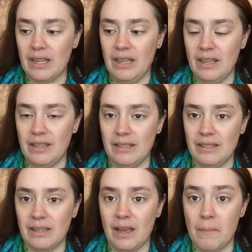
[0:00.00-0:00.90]

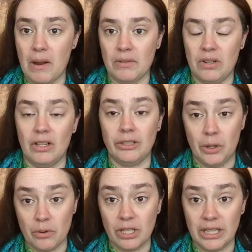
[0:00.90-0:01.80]
is a mountain
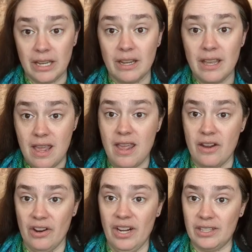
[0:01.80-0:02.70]
locally
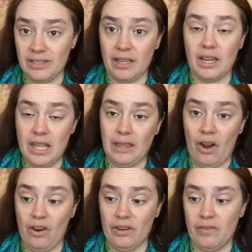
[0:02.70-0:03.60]
here. It's like in the
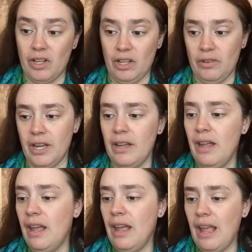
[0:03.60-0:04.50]
heart of Kelowna.
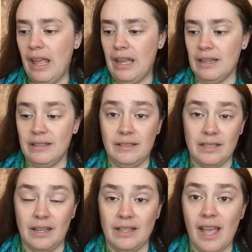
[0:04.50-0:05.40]
And
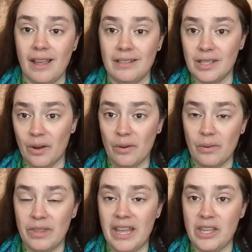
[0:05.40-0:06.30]
yeah, so
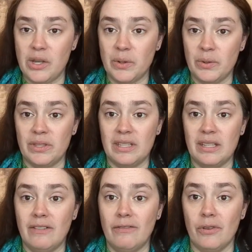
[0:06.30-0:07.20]
they use,
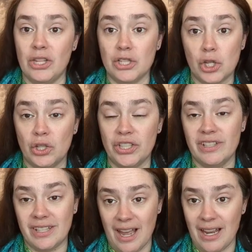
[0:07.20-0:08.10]
for the shawl
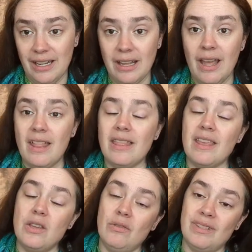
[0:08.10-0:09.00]
design, they
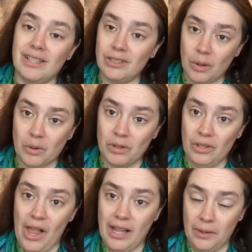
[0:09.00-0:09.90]
use
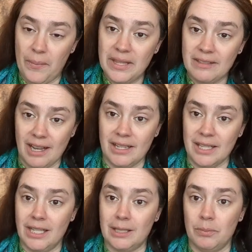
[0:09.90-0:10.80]
local elements as
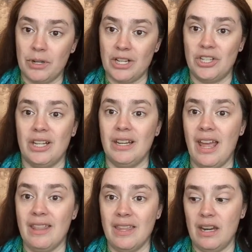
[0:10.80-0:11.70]
inspiration.
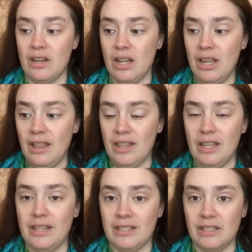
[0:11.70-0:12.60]
And then
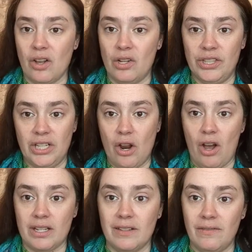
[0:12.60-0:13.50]
this is called the
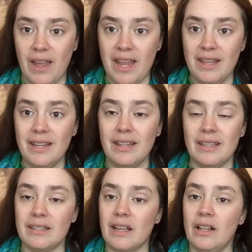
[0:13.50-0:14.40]
Knox Fade,
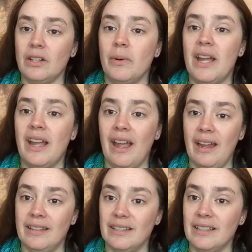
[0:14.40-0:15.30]
this colorway,
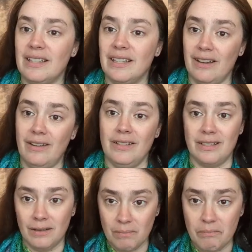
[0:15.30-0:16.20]
and it
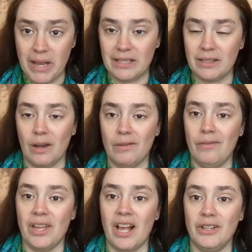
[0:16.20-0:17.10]
is based off of
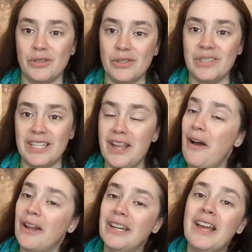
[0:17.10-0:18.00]
the colors you see on